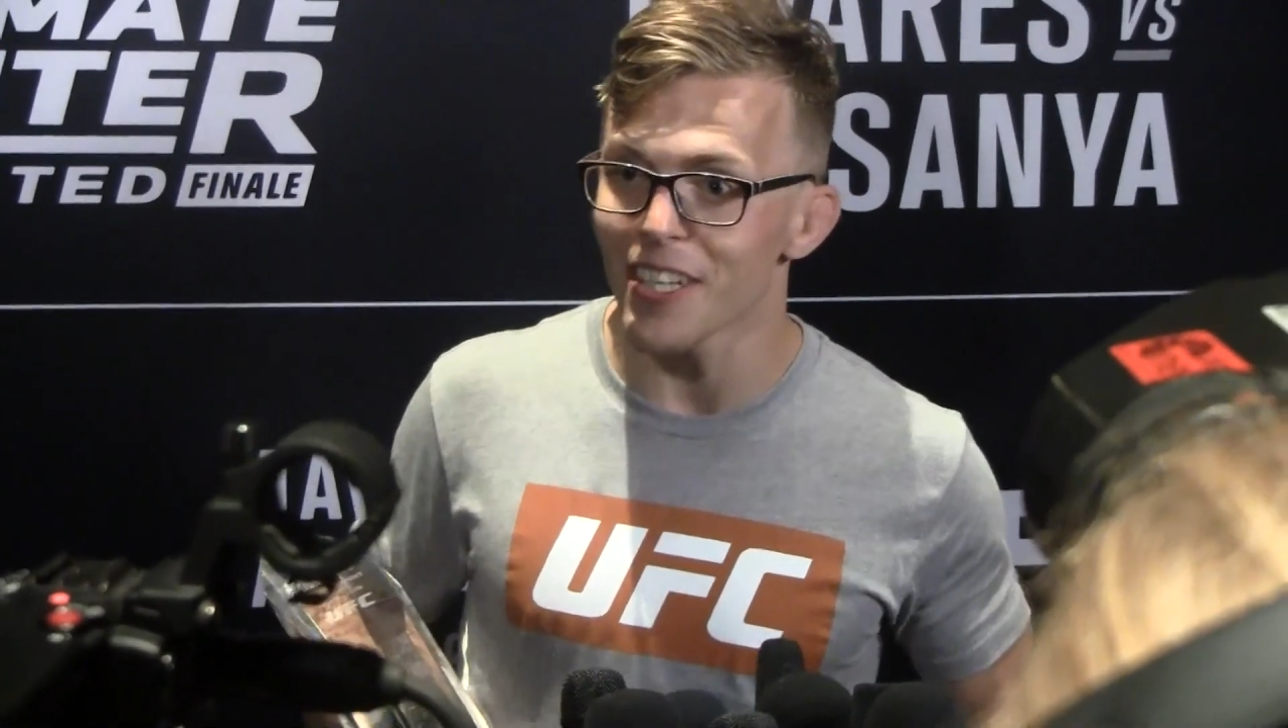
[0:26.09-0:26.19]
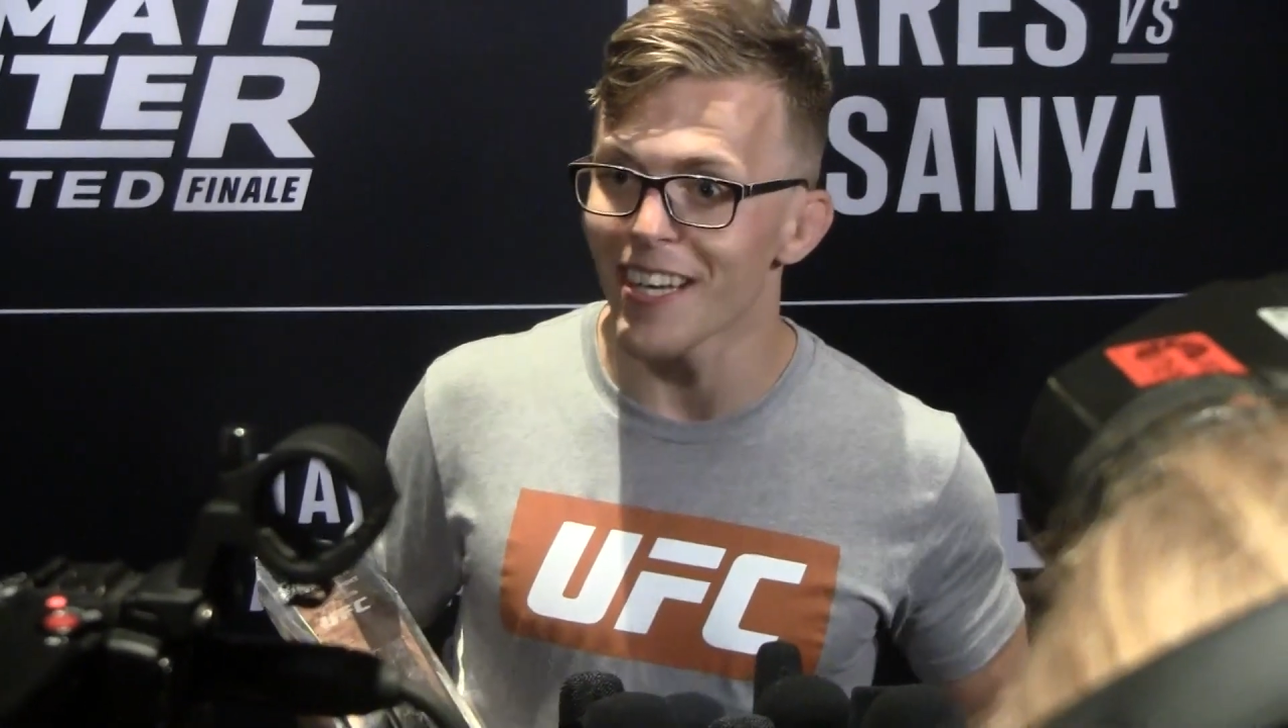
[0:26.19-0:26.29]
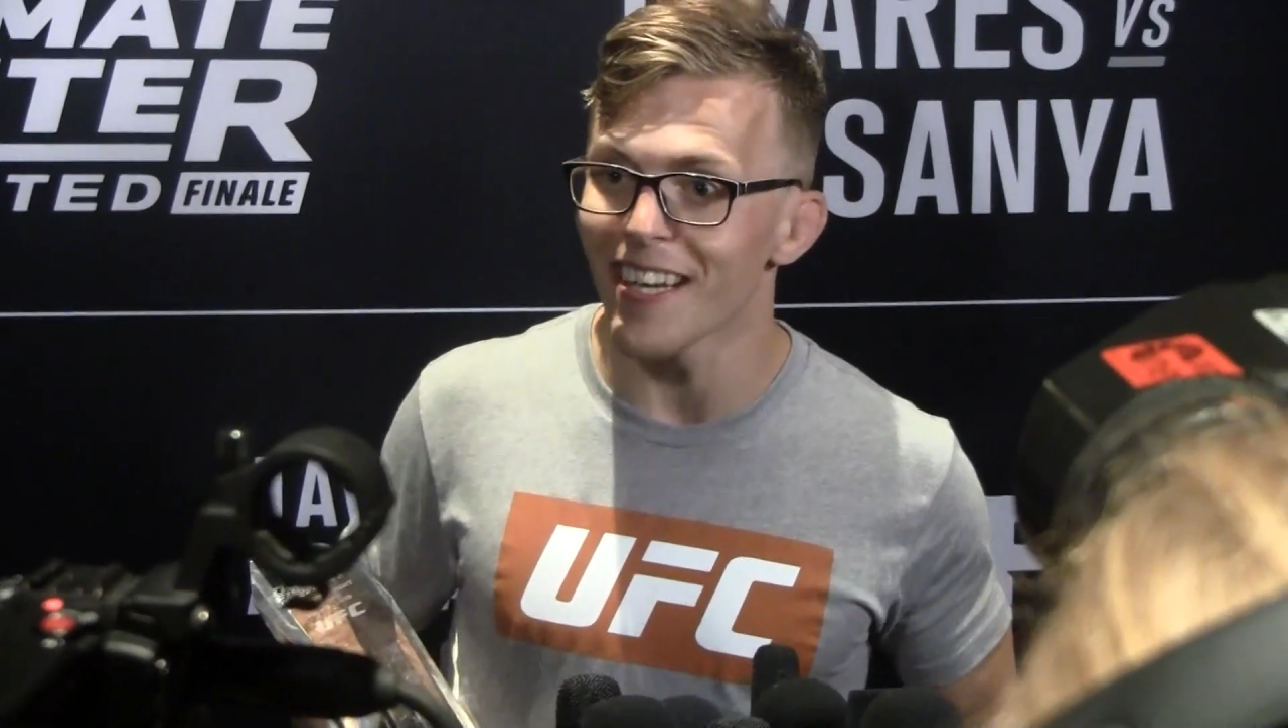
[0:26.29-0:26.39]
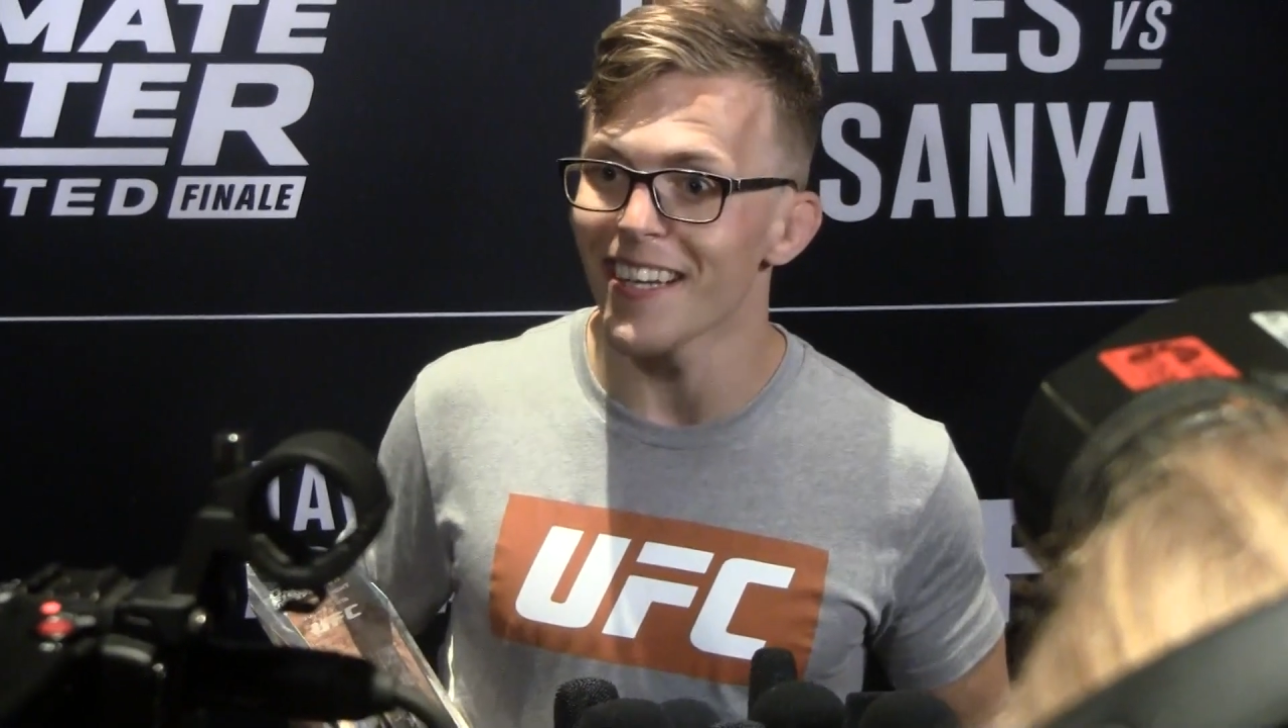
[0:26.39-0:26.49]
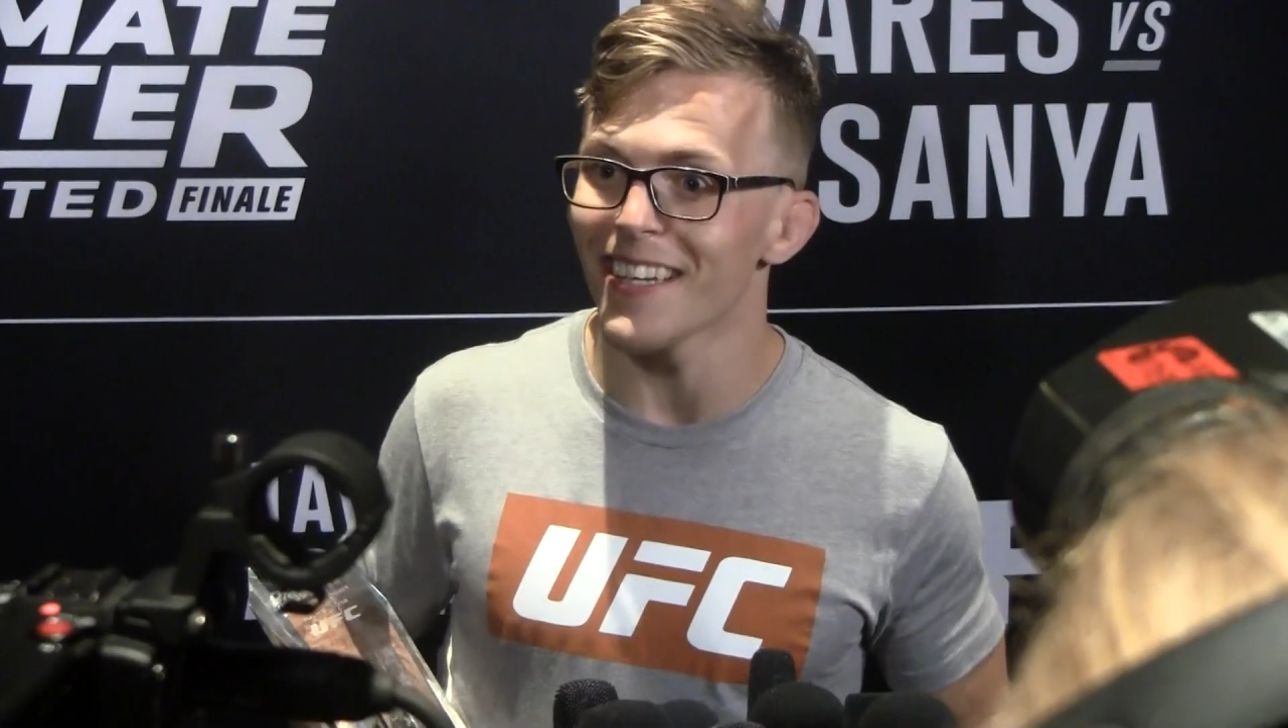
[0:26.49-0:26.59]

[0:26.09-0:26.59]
Canadian